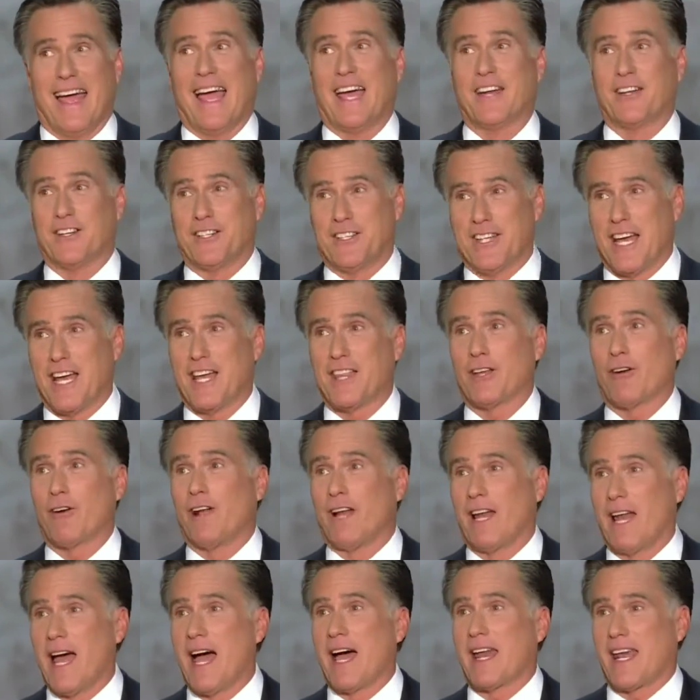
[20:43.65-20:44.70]
And today there
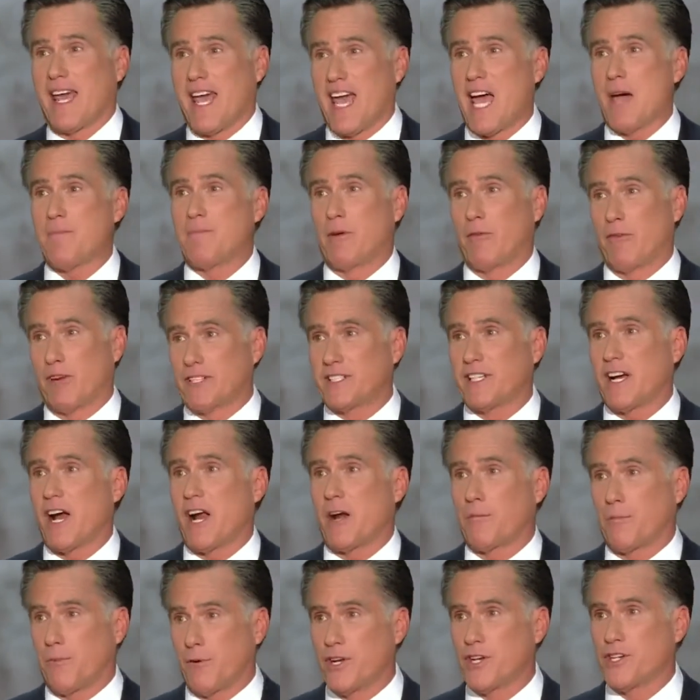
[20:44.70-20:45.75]
are a lot of happy
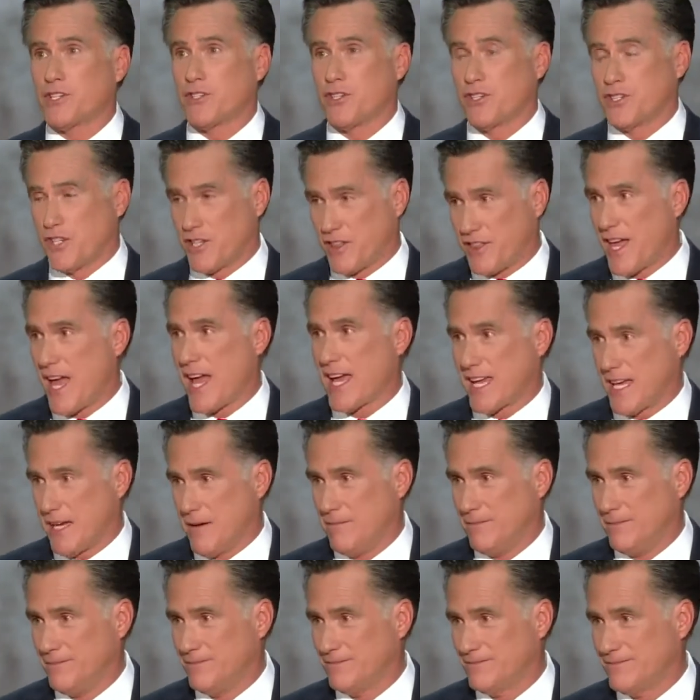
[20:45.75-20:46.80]
retired priests who should thank
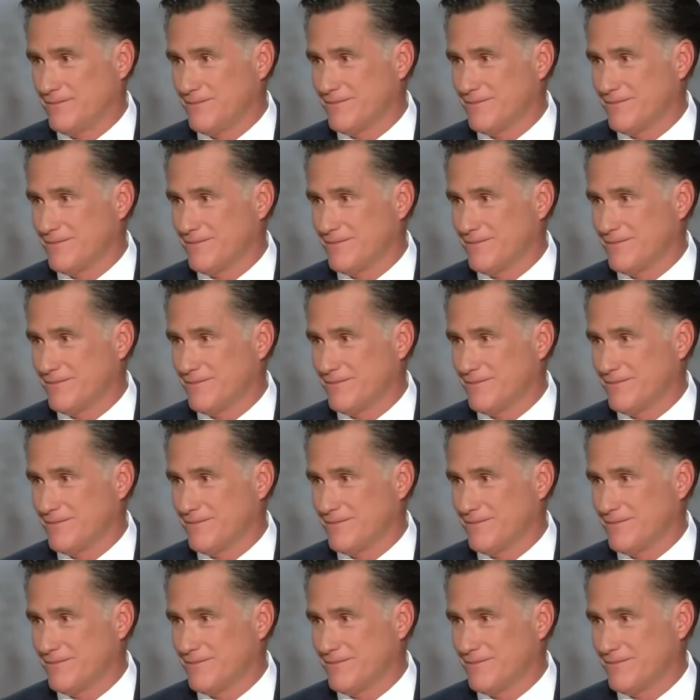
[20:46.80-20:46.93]
him.